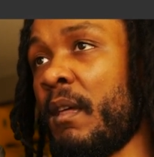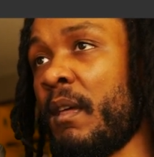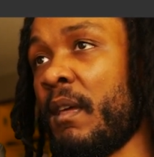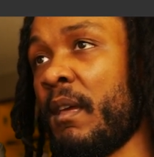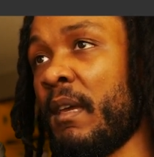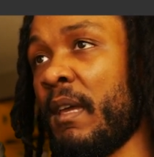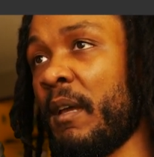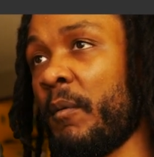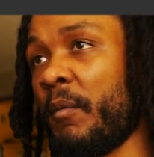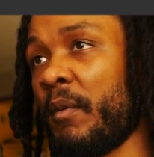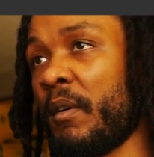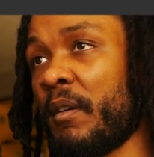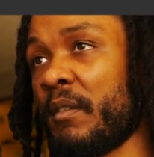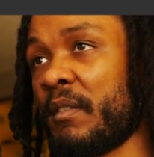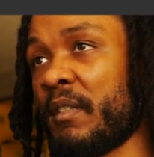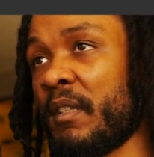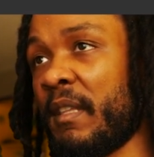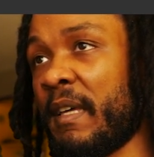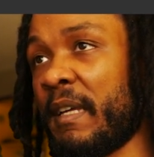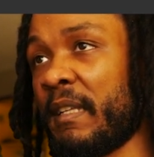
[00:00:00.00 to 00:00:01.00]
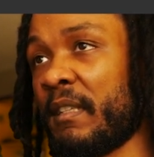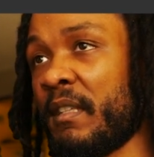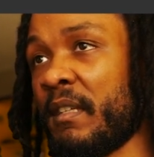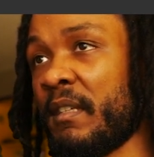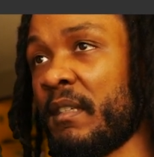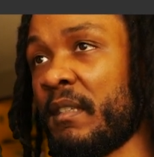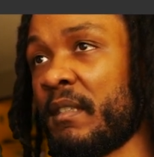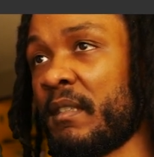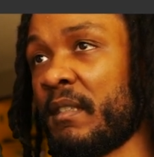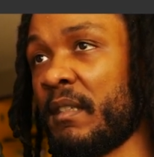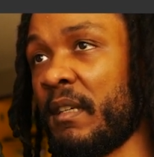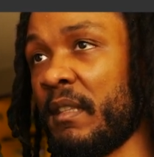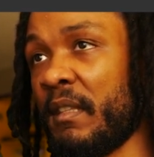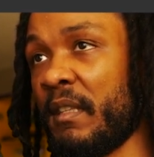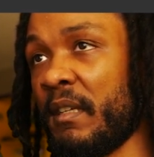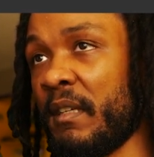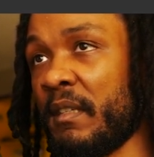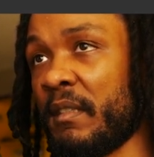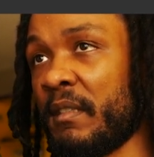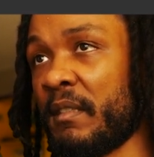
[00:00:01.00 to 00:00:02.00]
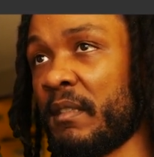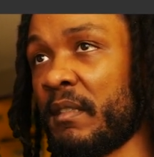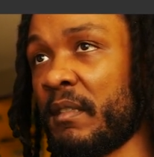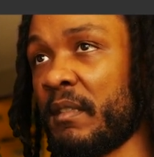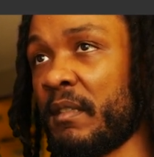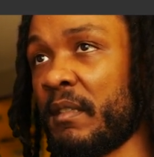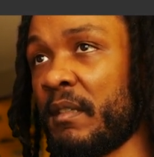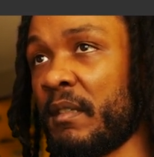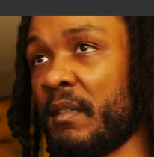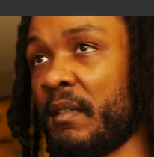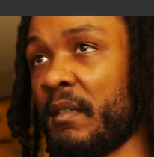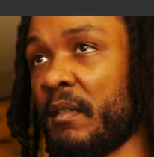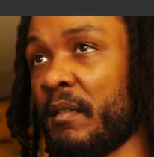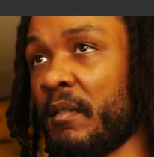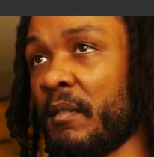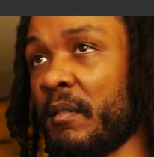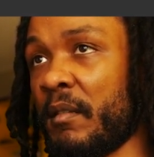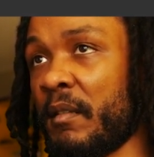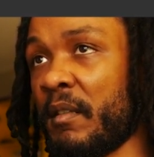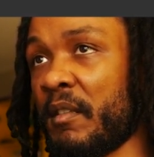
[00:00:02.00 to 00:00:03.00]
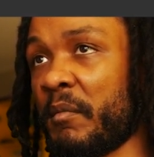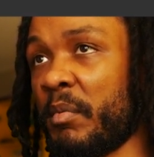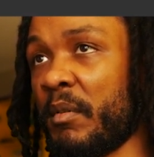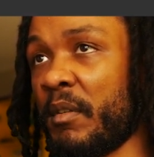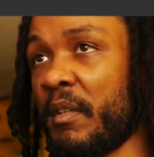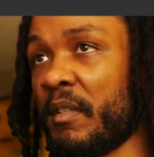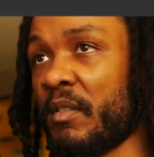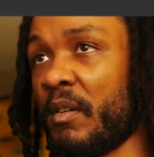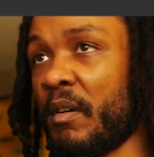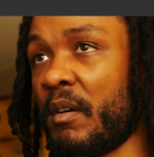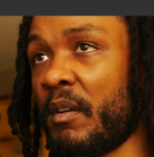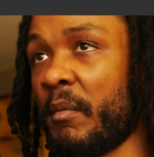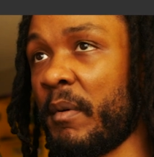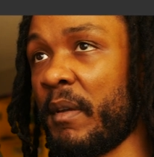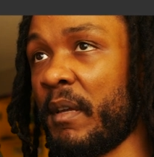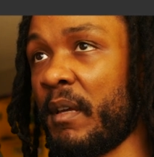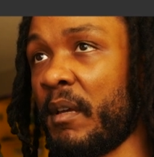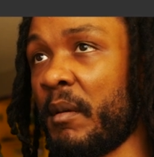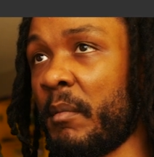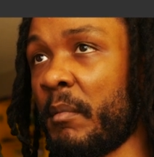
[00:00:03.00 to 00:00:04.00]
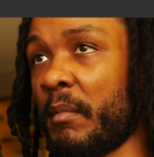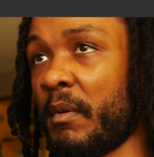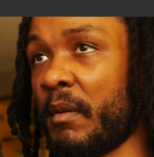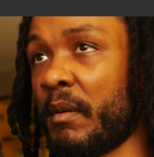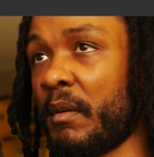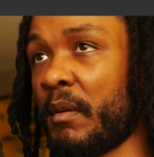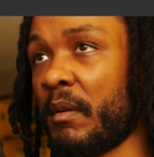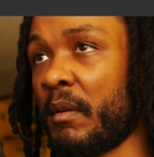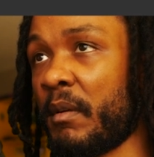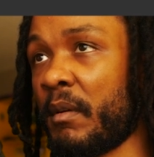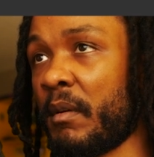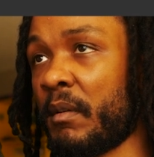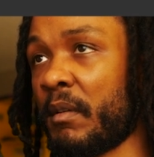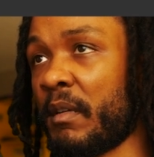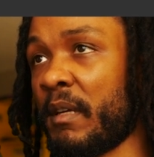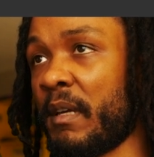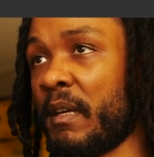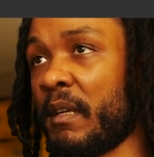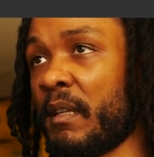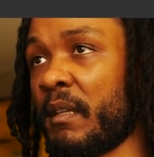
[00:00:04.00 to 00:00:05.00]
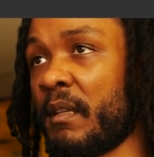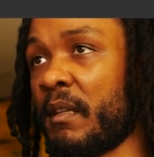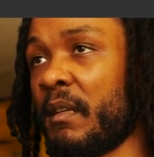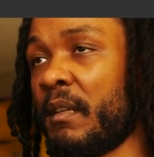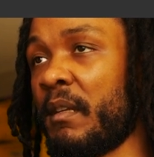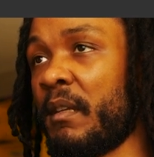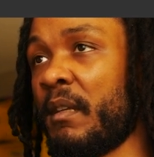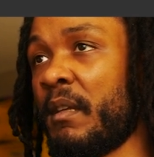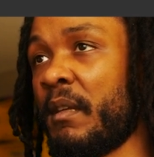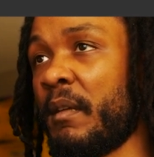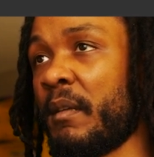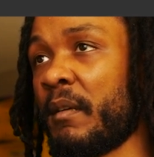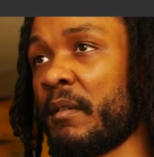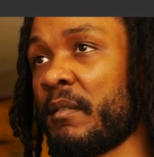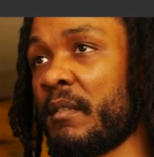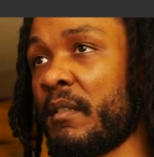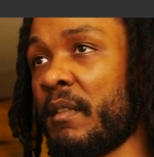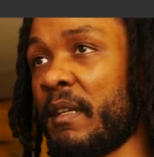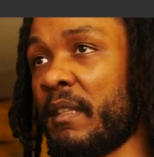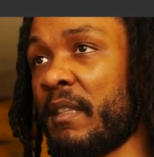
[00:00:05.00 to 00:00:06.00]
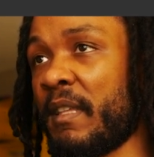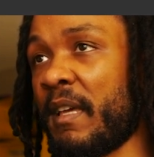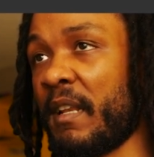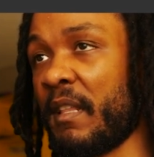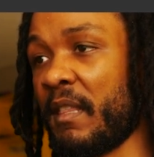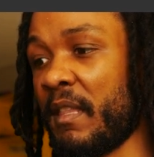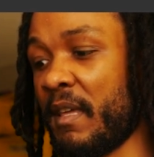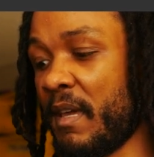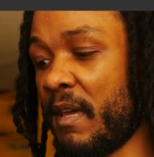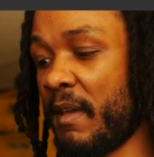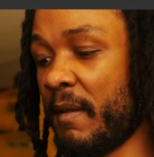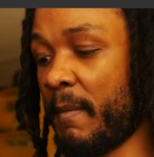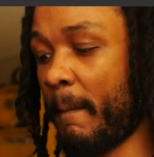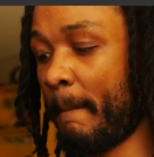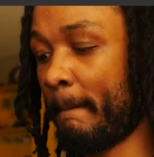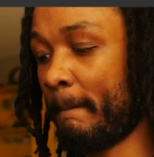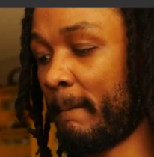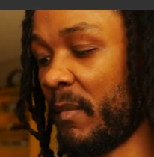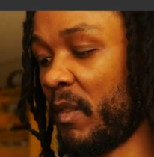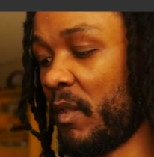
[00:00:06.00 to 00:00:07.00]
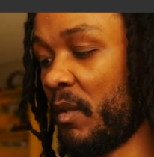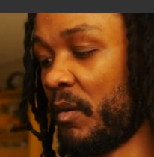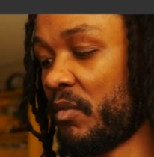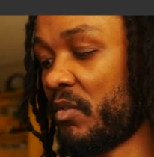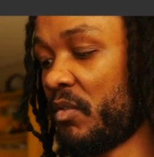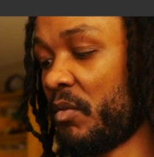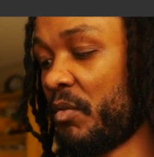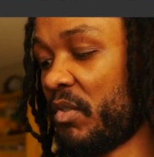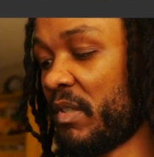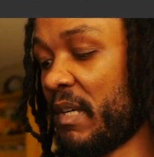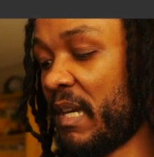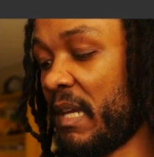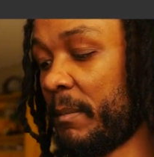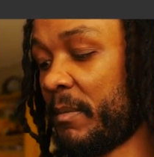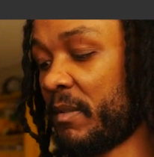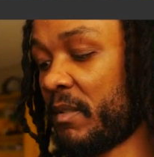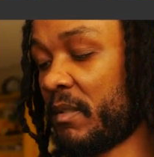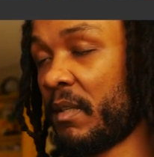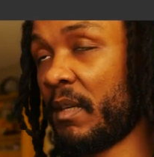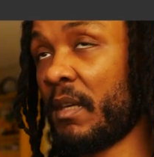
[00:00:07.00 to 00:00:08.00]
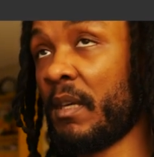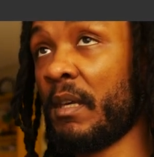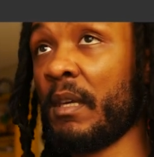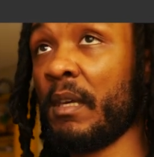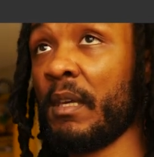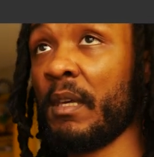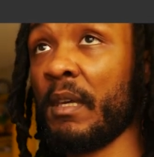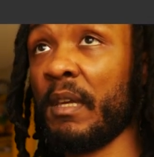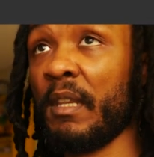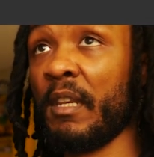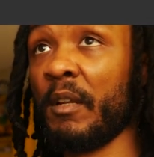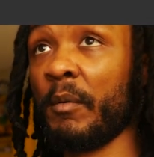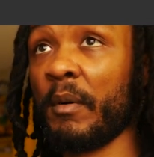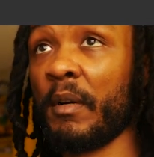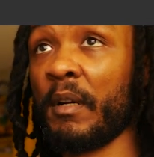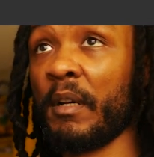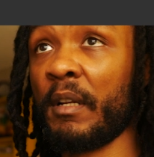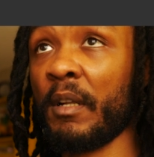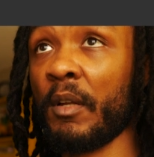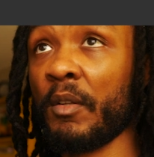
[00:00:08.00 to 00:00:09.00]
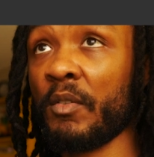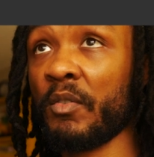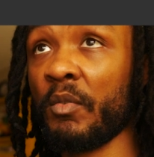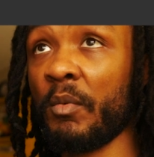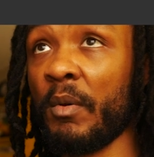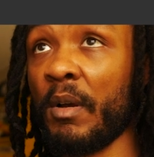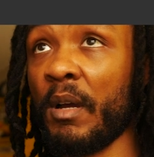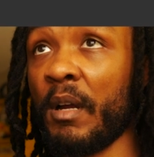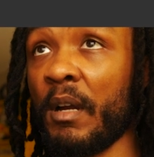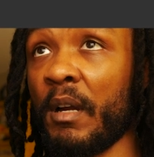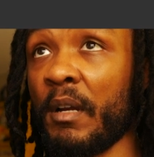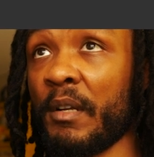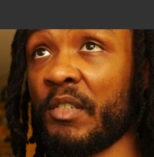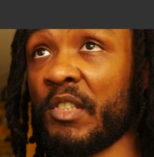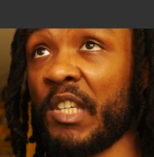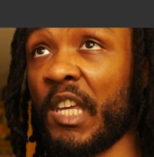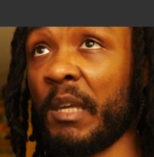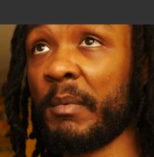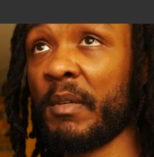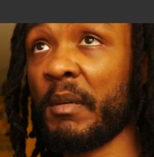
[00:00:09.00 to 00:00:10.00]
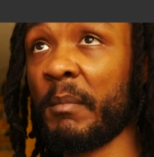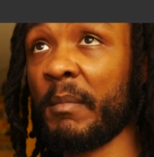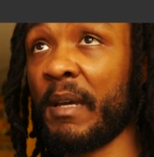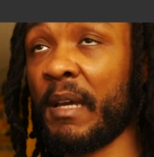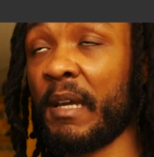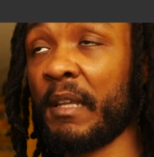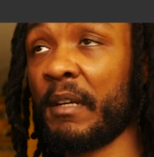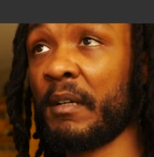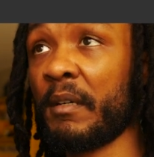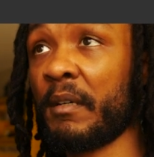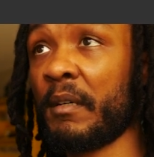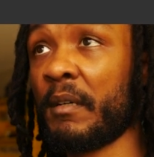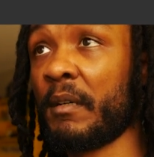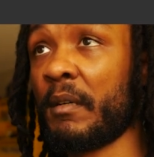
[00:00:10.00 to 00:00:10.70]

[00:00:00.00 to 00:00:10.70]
And we're going to select this and this. Let's pull this all the way up. Okay. Select that and that, those two shapes. And then we're going to go to our shape combiner.